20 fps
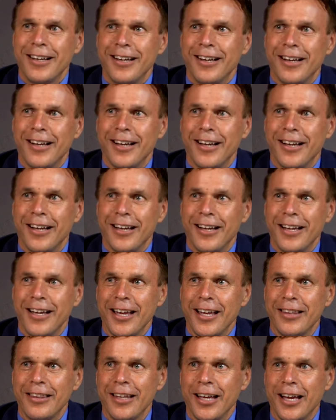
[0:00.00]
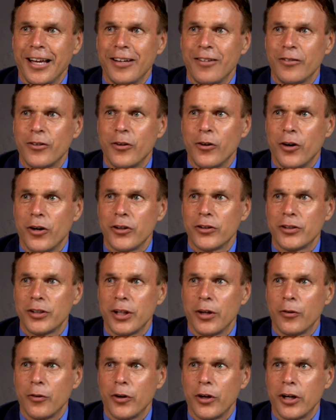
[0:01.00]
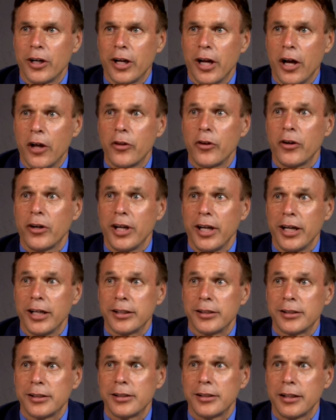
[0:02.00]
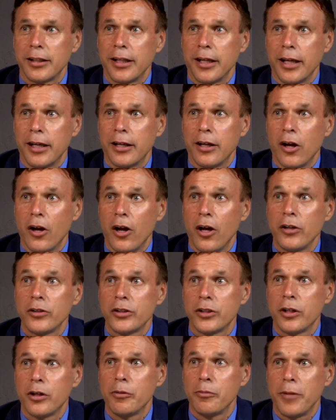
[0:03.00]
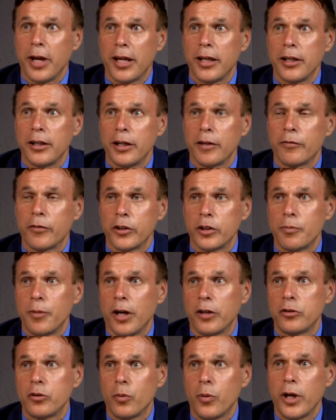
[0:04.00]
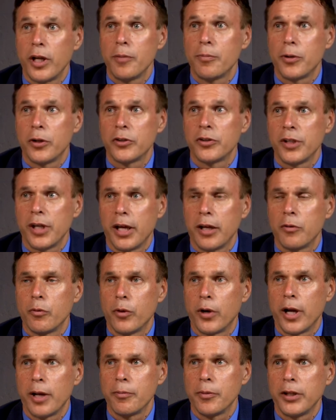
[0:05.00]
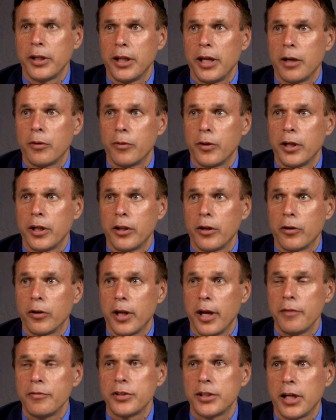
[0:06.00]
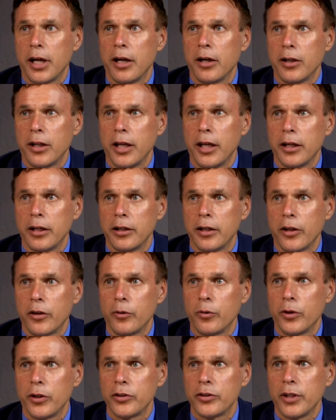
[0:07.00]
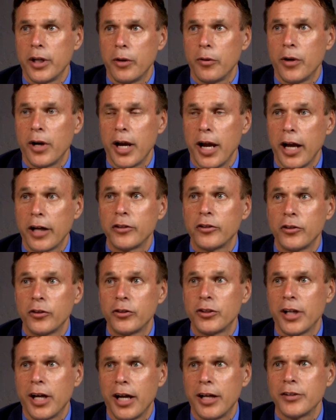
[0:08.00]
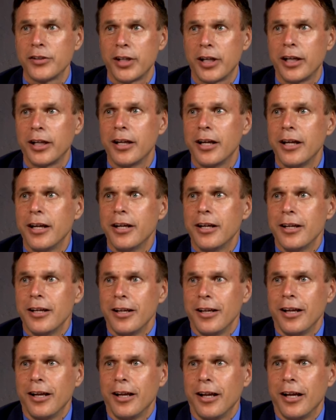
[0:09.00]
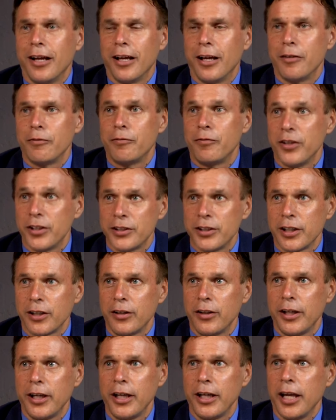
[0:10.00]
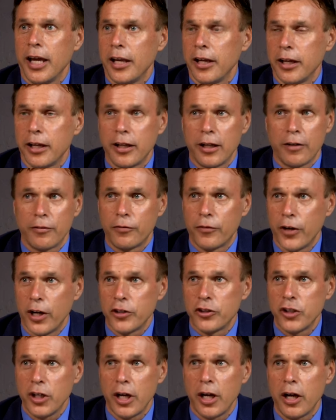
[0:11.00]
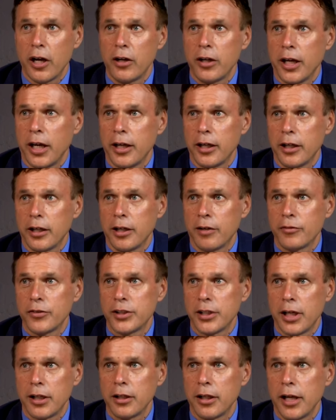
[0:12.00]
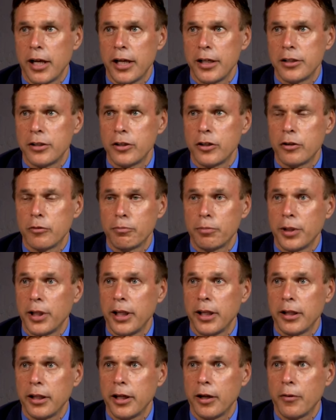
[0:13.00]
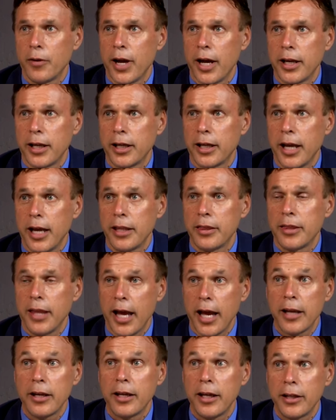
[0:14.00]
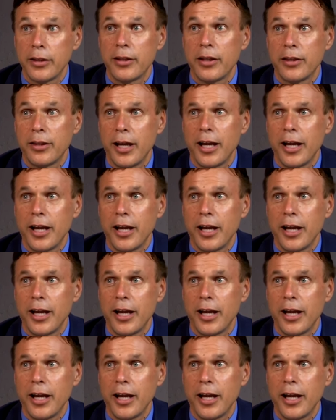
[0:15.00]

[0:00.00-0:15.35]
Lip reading: And then, of course, there were other hits that also made a difference. About 20% were able to get rid of their lifestyle hit. In other words, they were exercising physically, getting enough fresh air, getting enough sunlight to completely eradicate that hit that